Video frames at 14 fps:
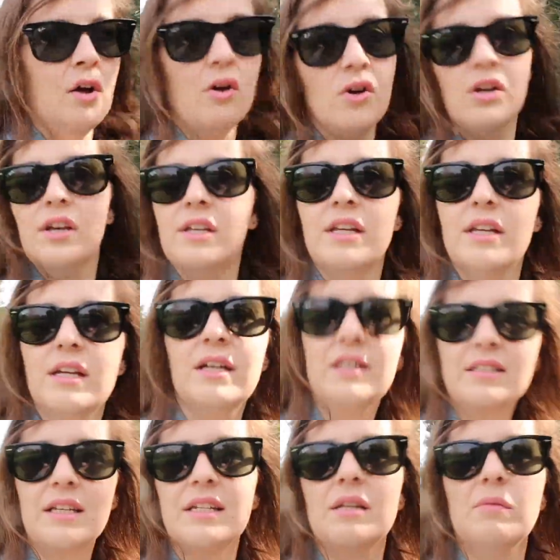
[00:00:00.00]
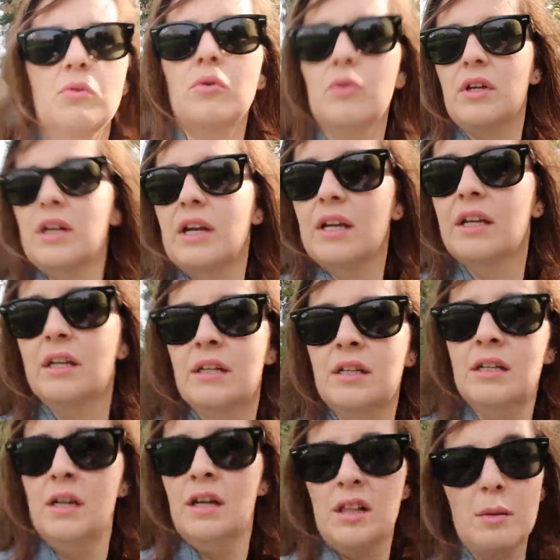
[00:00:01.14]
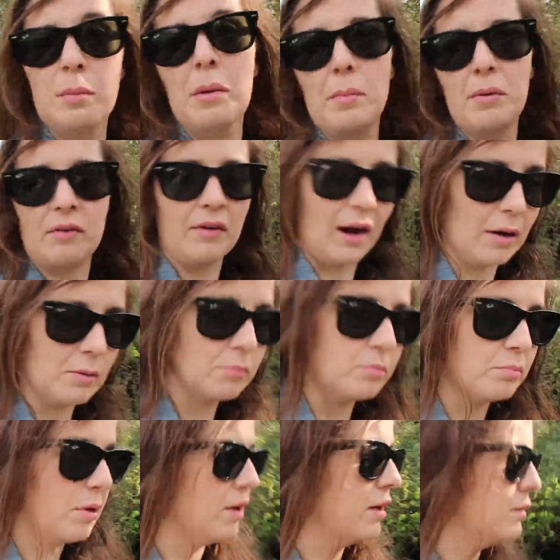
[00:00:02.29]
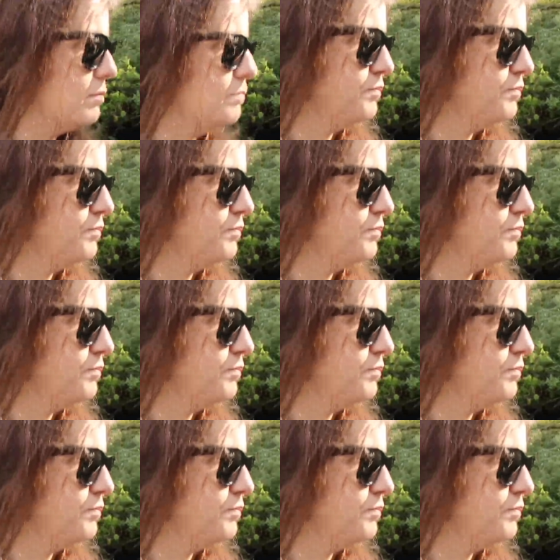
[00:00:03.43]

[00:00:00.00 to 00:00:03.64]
early Sunday morning. There are people around but